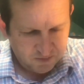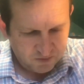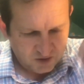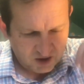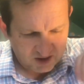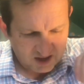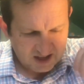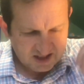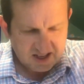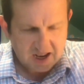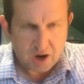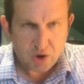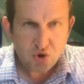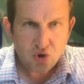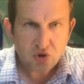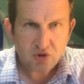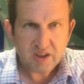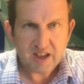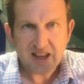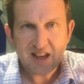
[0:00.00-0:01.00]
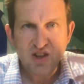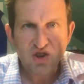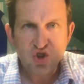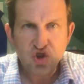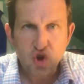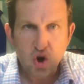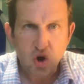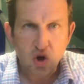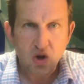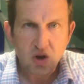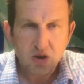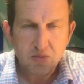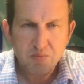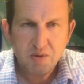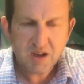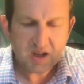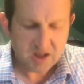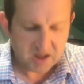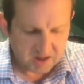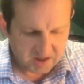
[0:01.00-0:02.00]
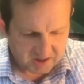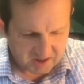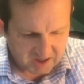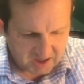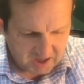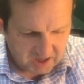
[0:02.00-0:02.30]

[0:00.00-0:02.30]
that that's how you're like in the dark because